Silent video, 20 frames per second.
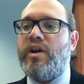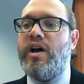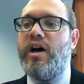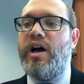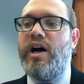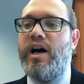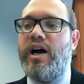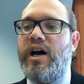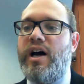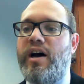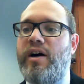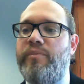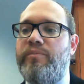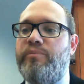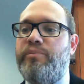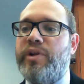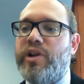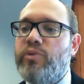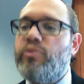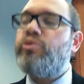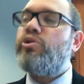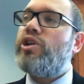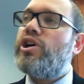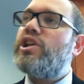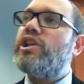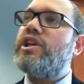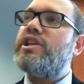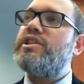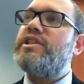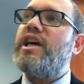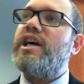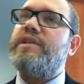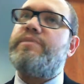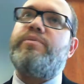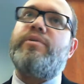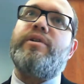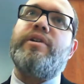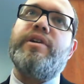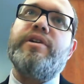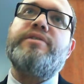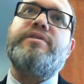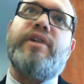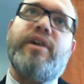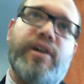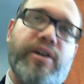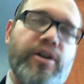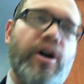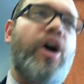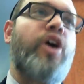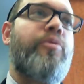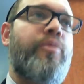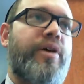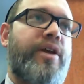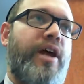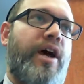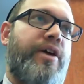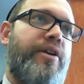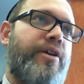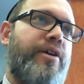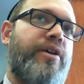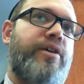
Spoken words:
but he really is an expert? He's like an auto mechanic.